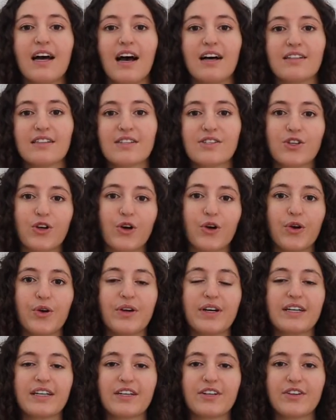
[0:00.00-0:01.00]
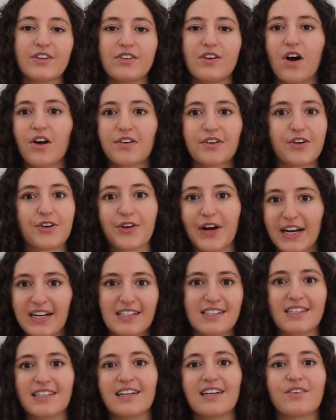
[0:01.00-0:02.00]
And so you're not
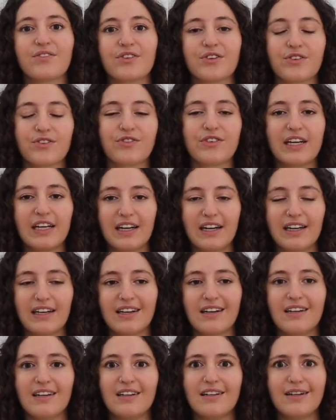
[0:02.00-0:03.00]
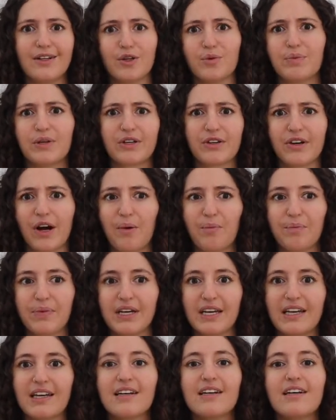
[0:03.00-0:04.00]
crazy if you're feeling a little bit
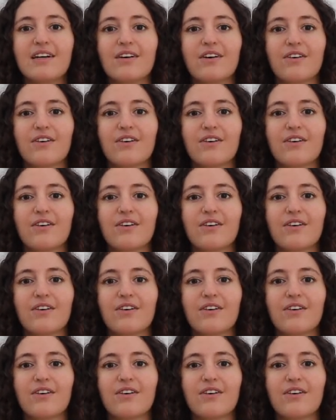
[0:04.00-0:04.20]
grumpy